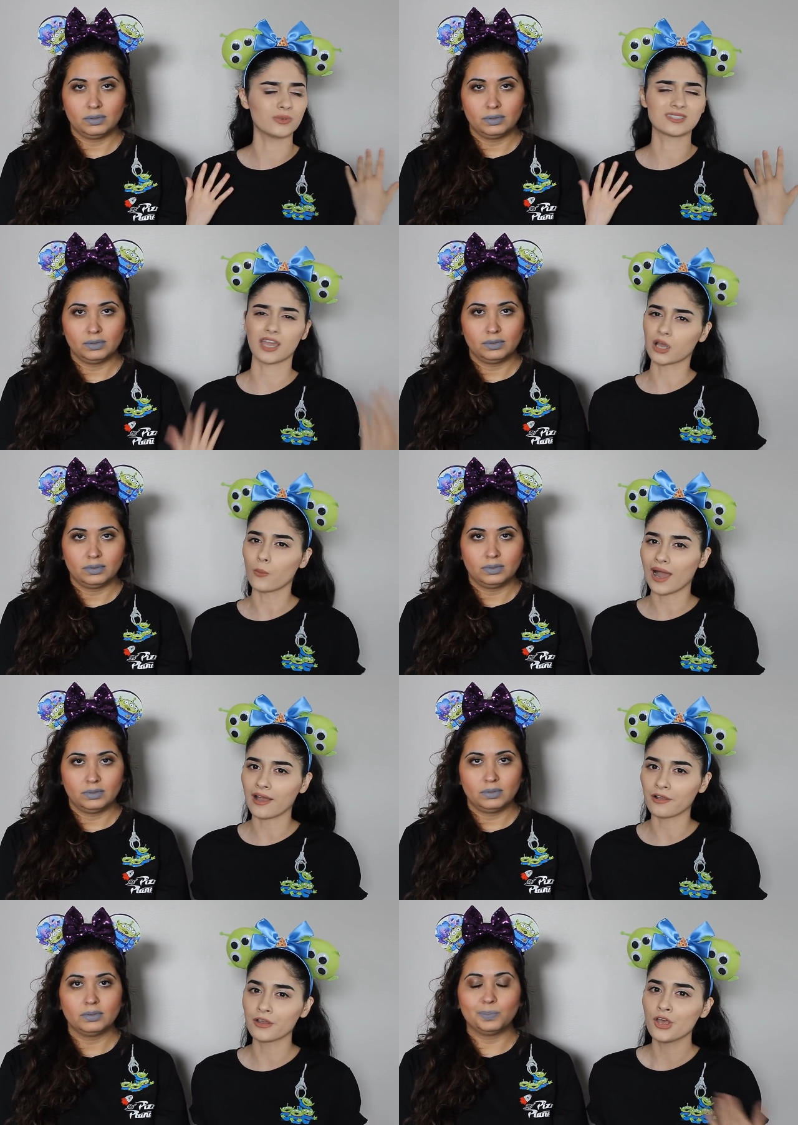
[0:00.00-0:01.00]
Speaker 1: it would take a
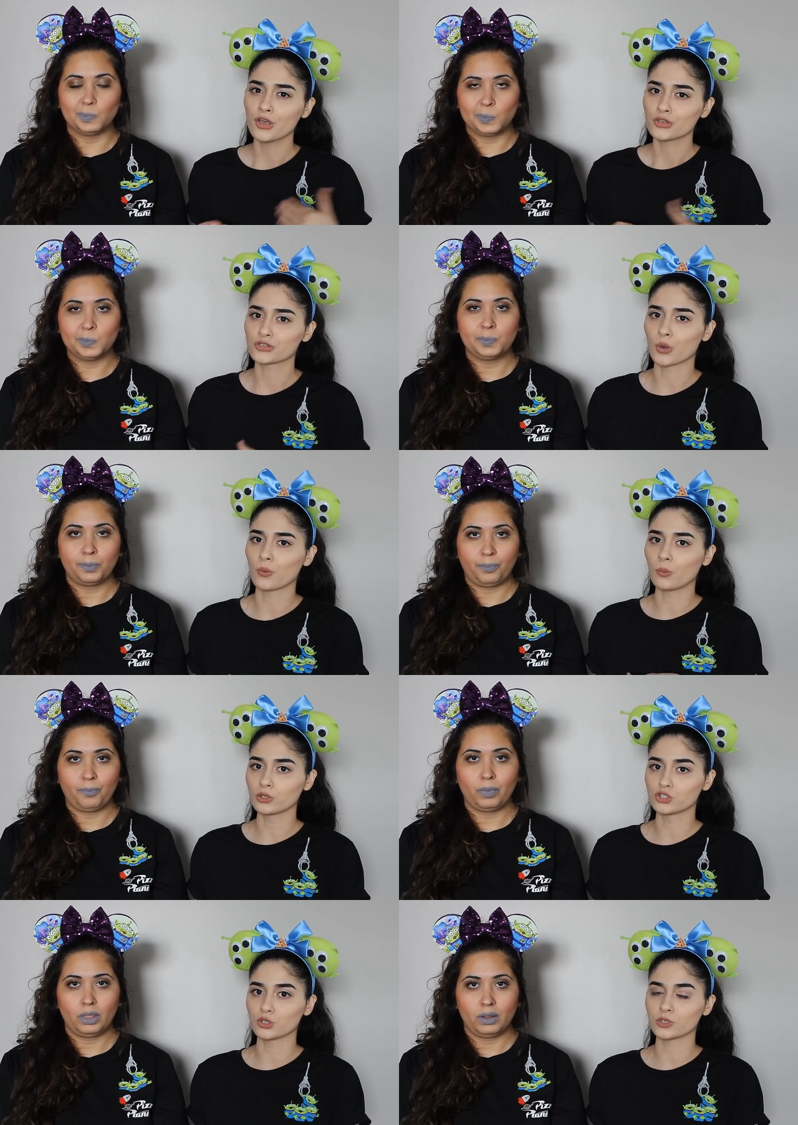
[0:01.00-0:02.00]
while. Mm-hmm. So what
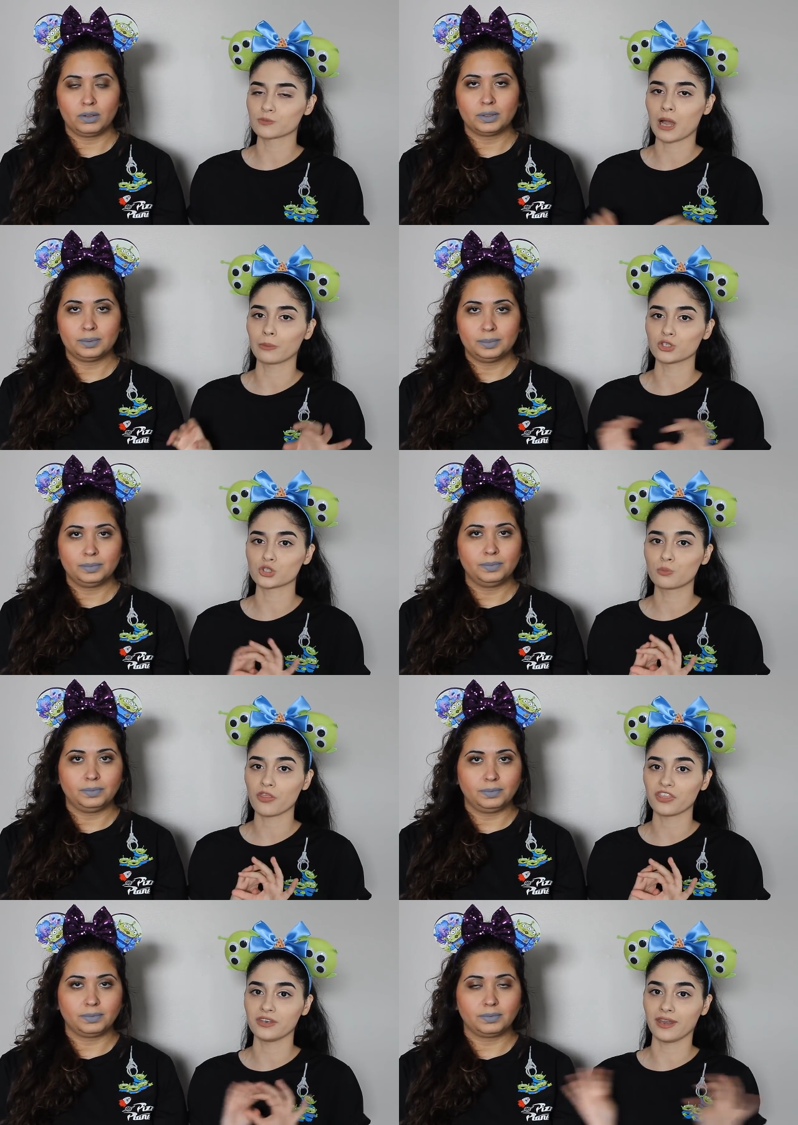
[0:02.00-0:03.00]
we'll do is probably just
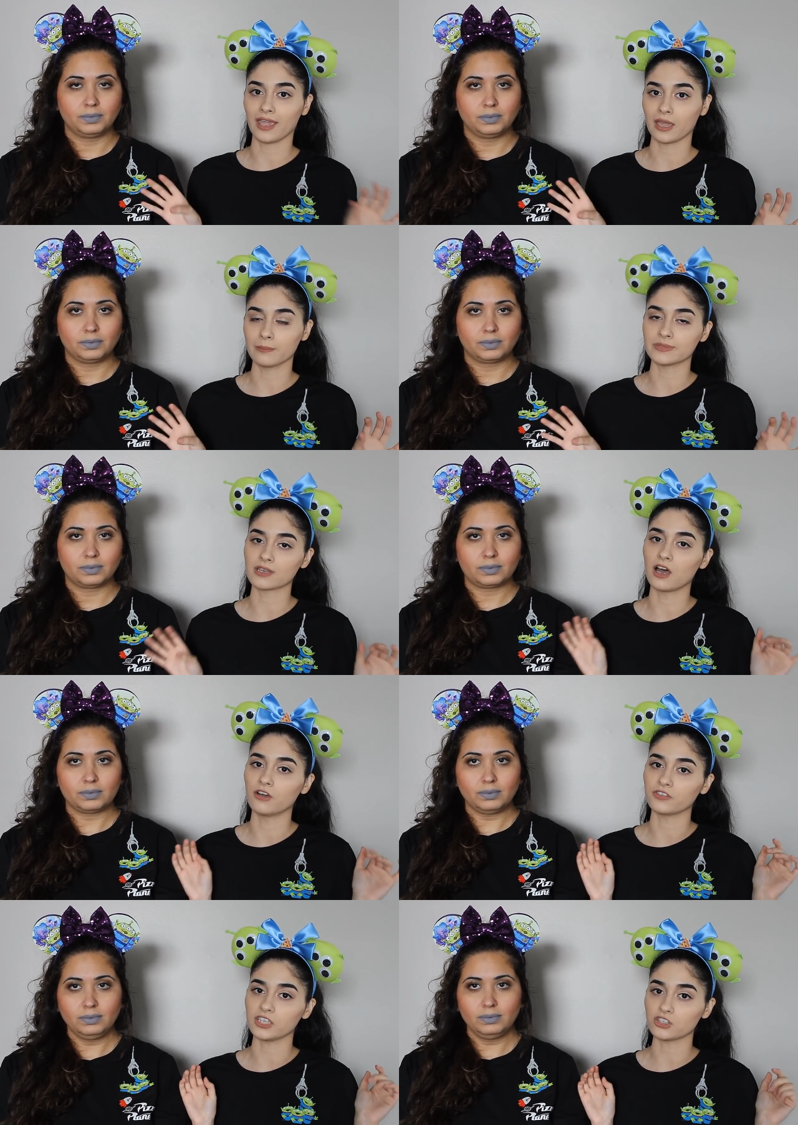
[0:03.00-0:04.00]
put the names
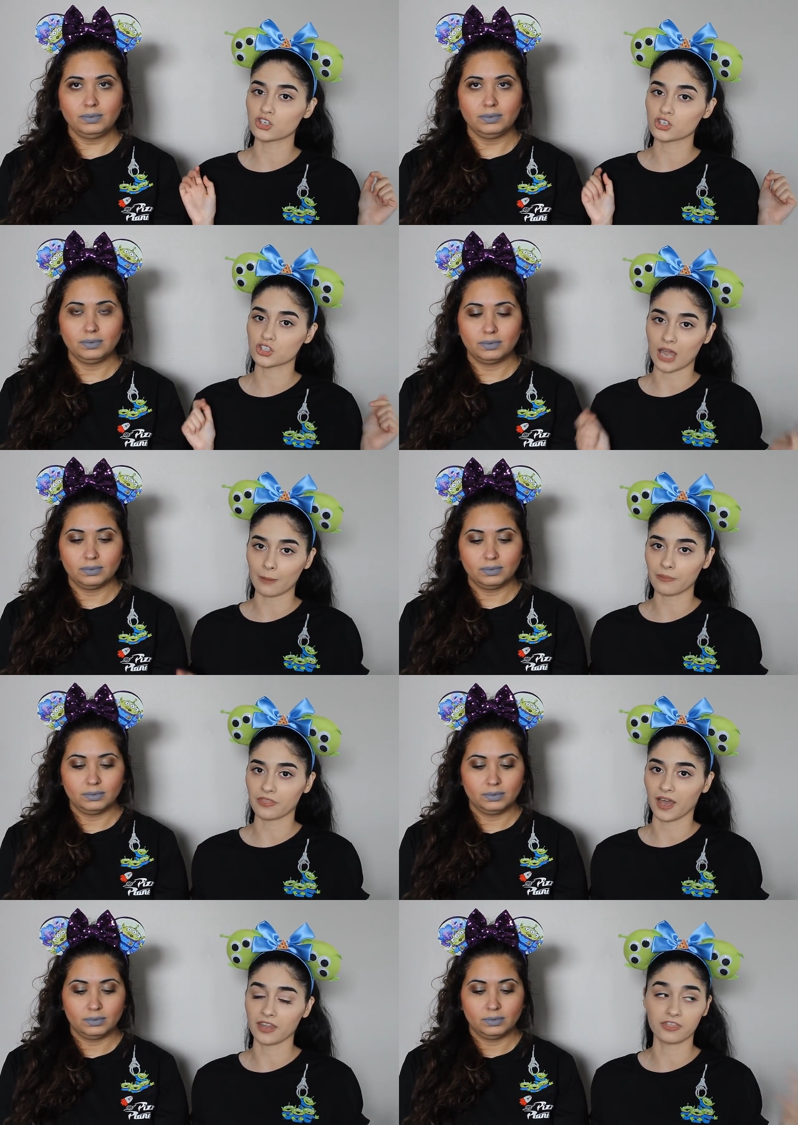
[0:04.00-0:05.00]
of each shop
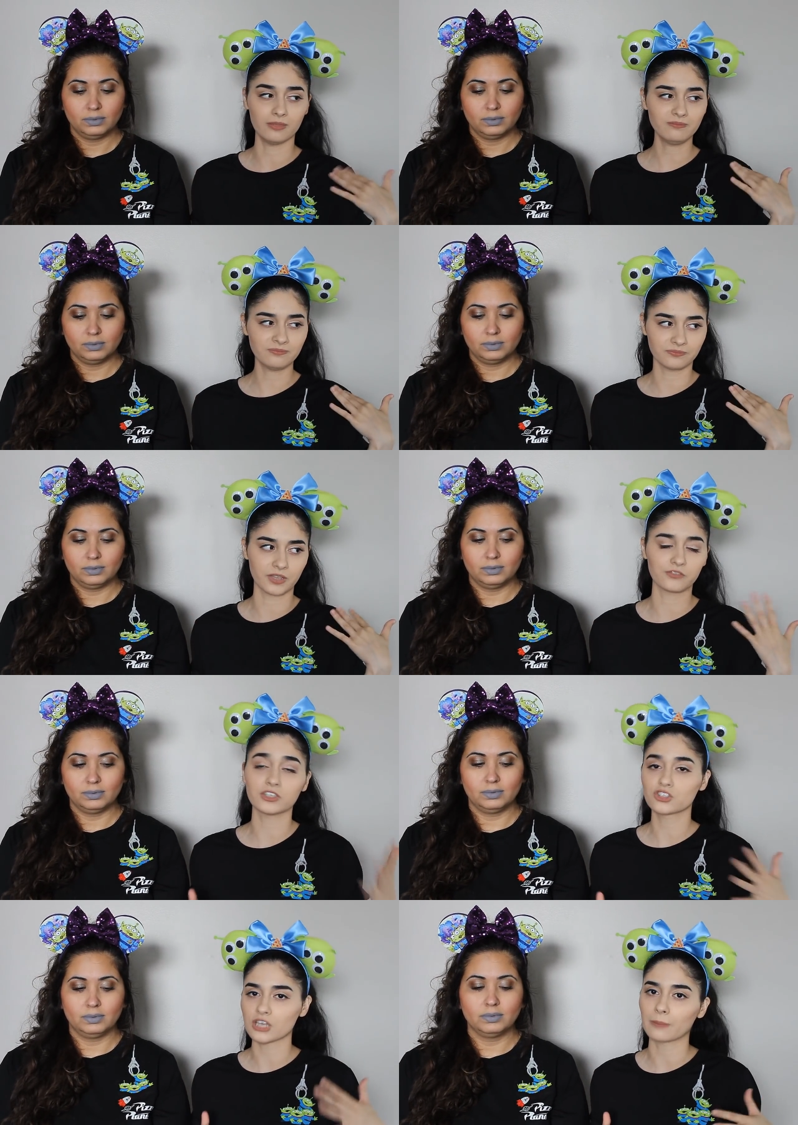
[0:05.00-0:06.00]
that of
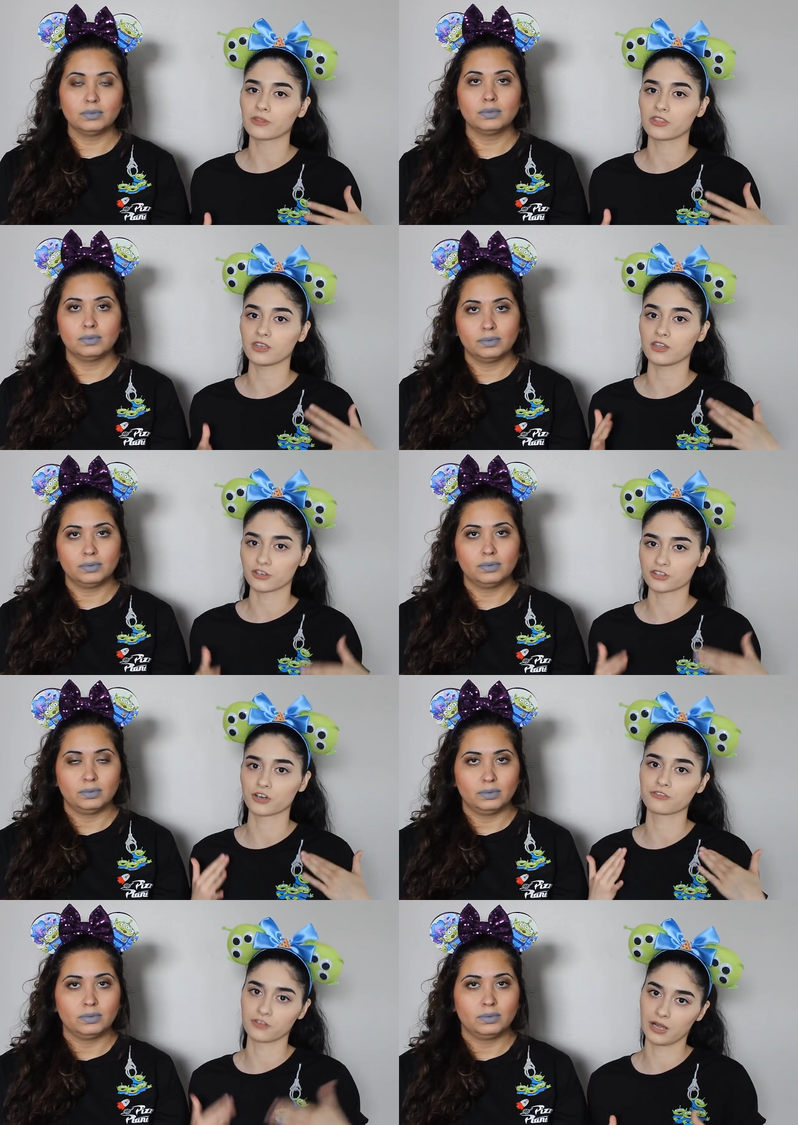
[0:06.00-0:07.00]
each shop that the ears
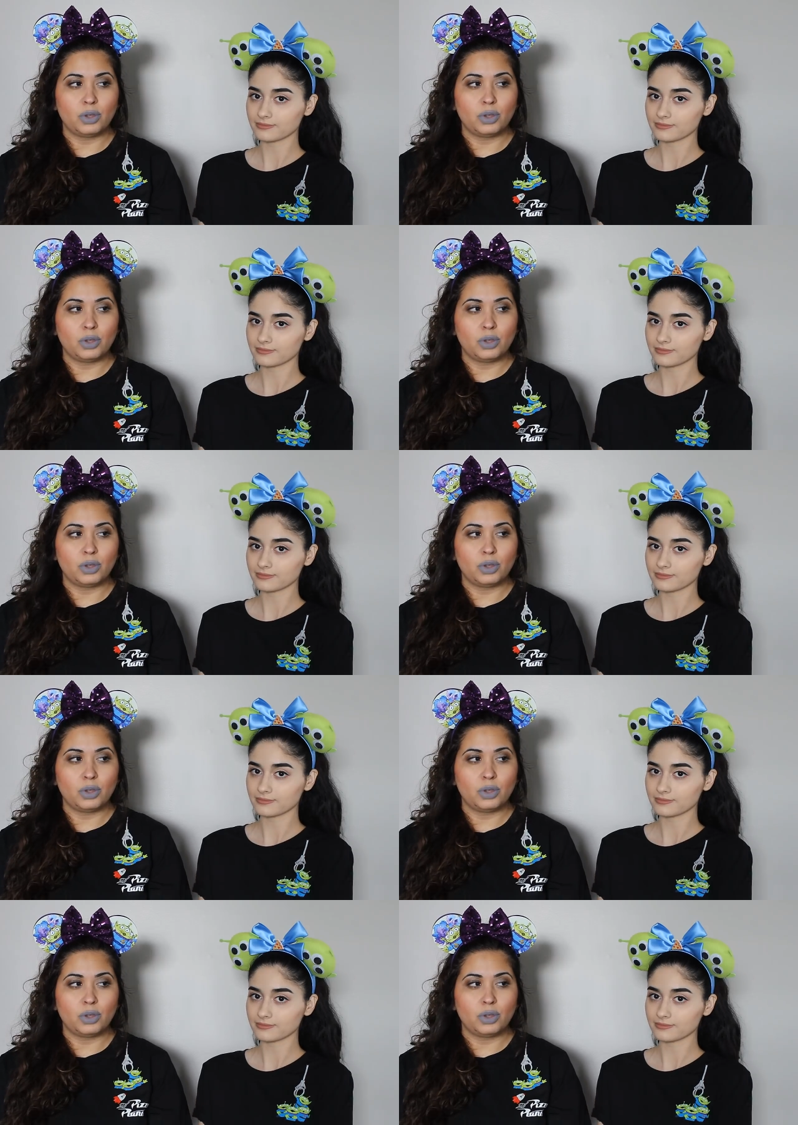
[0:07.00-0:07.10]
are from.